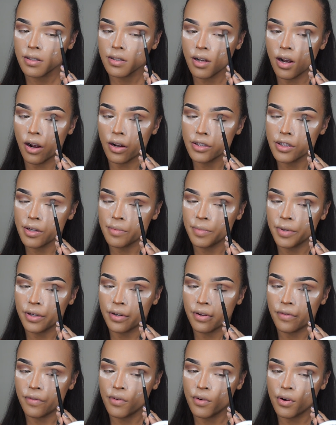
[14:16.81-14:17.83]
Scars are
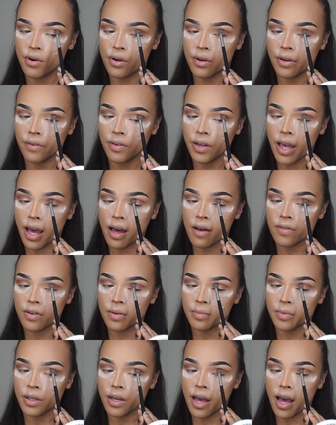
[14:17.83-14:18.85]
beautiful. If you have
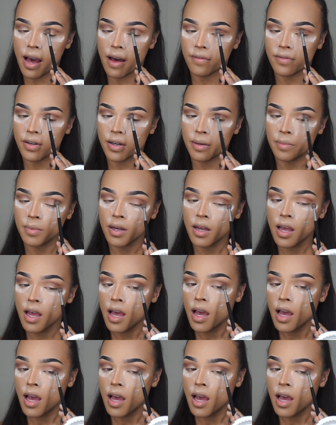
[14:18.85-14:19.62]
them, you have them.